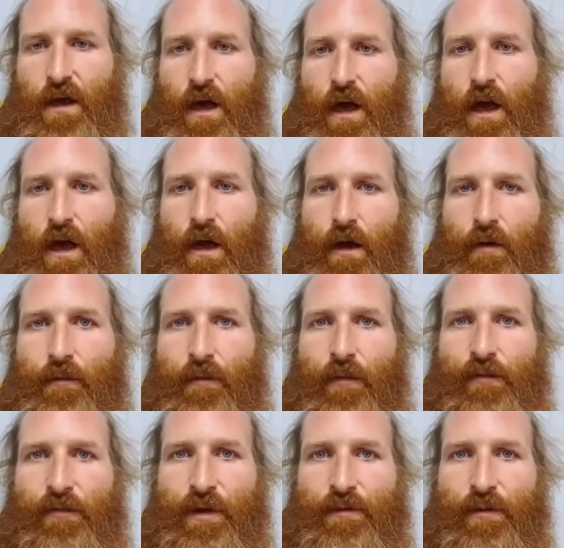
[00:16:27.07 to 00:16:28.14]
of
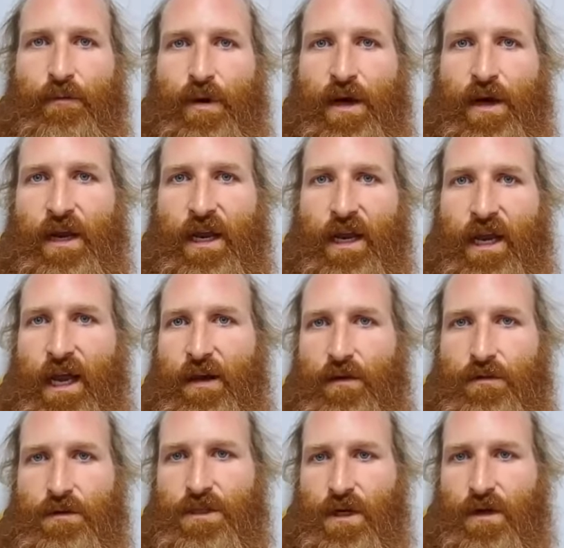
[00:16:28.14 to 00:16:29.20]
people burning candles,
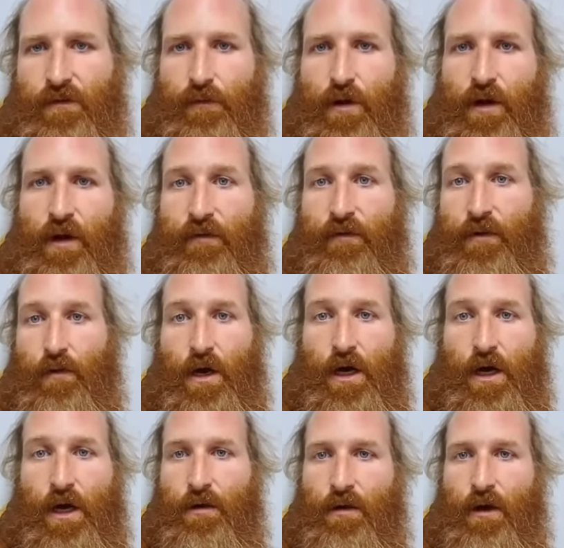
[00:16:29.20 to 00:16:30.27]
so if wherever you are,
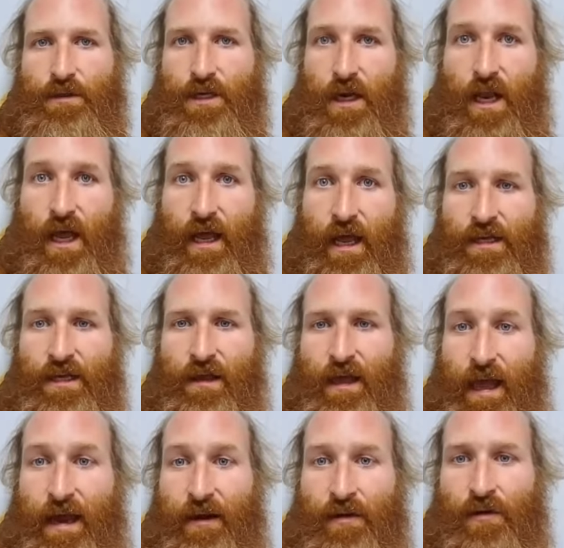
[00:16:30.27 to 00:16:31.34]
you're able to light a
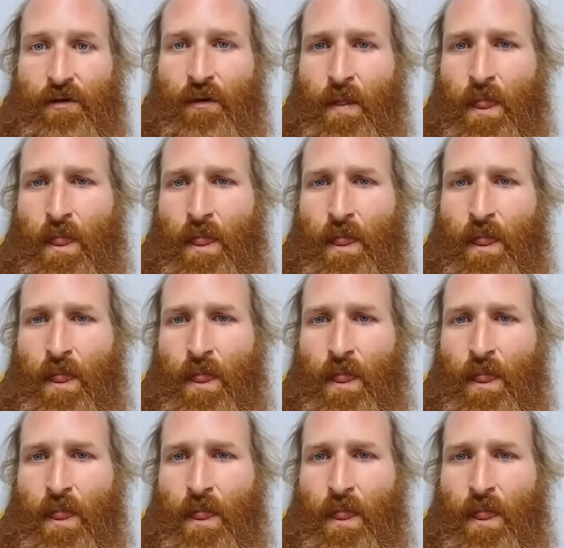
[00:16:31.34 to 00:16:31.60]
candle